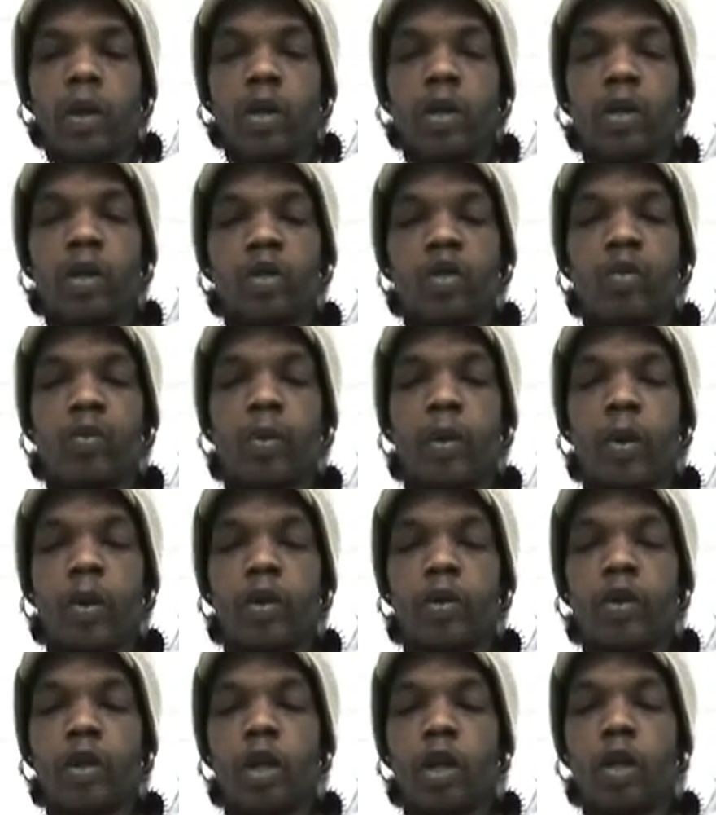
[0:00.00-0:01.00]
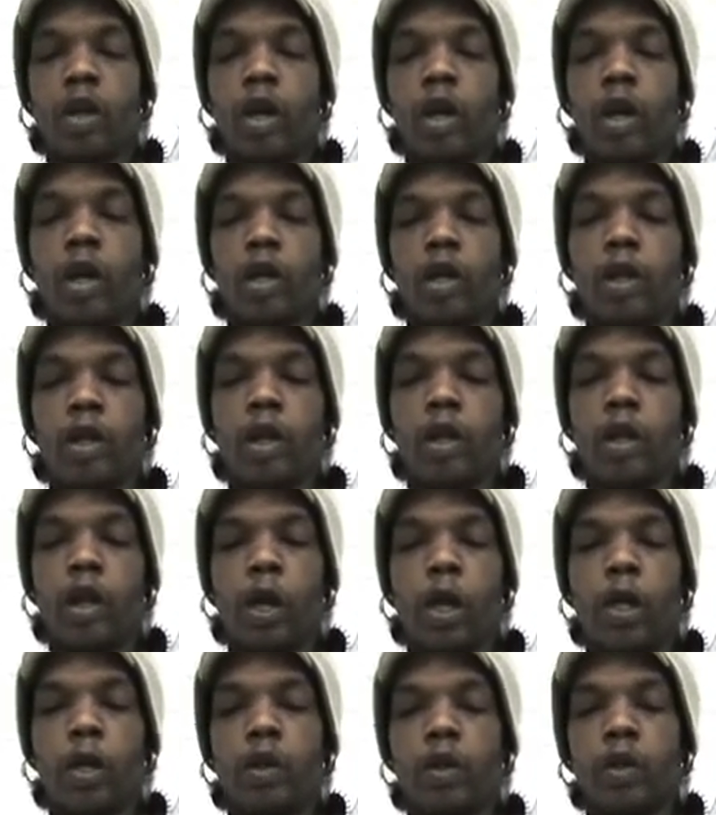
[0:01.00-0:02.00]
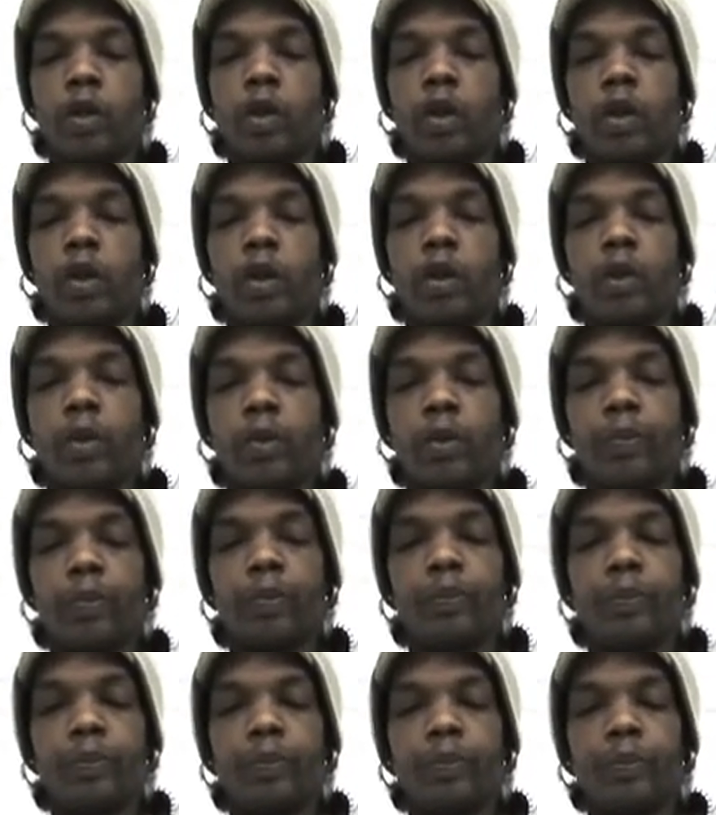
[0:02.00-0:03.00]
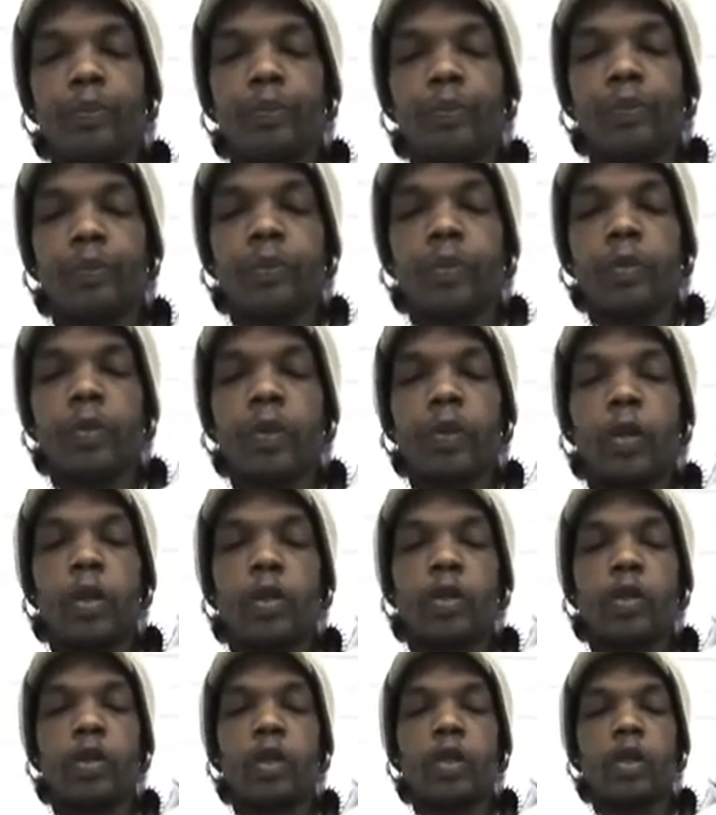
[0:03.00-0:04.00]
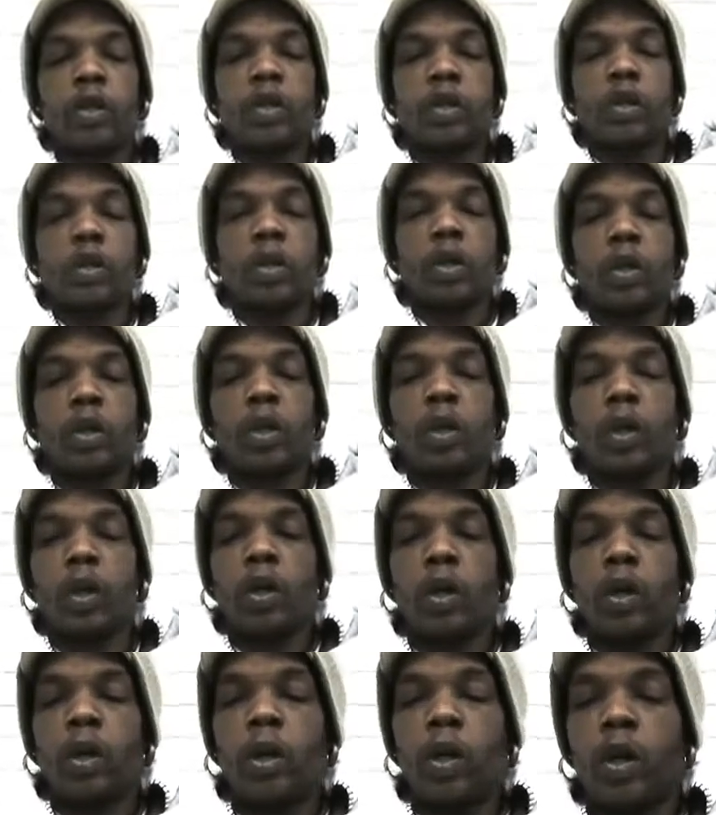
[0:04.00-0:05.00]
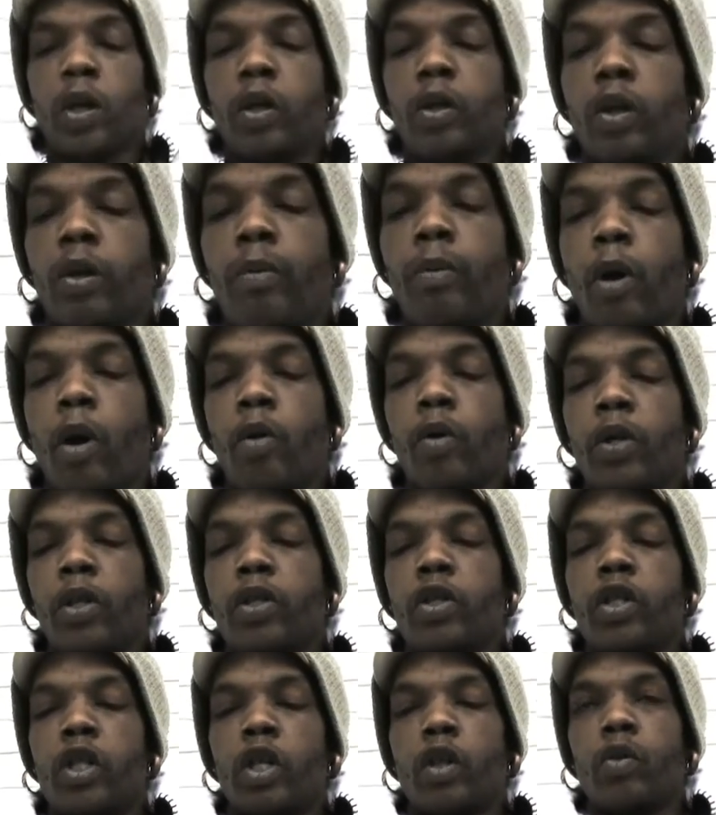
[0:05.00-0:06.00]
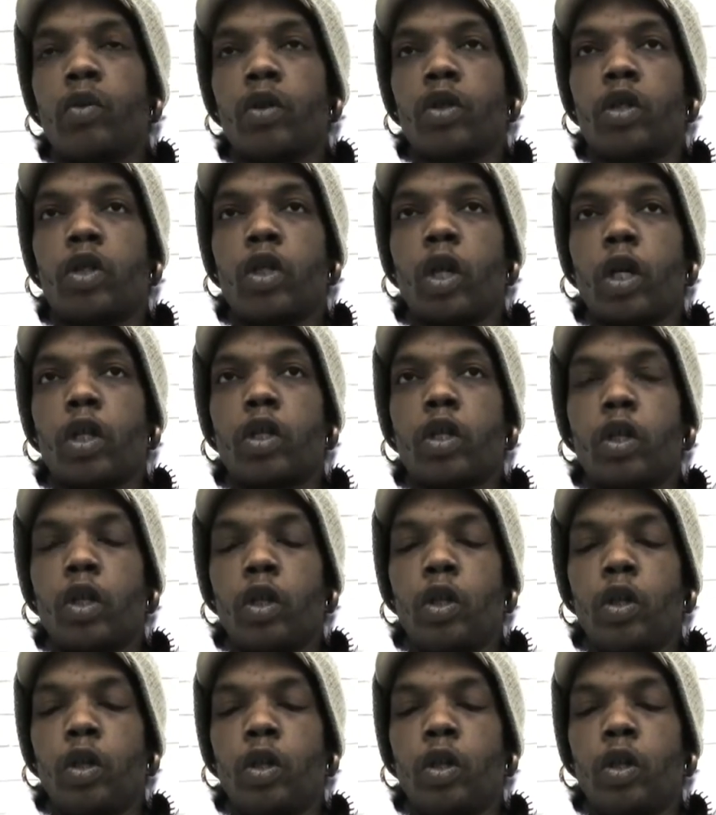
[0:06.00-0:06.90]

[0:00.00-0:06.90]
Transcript: Conspiracy the Alien Angel. This is the bonus secret section.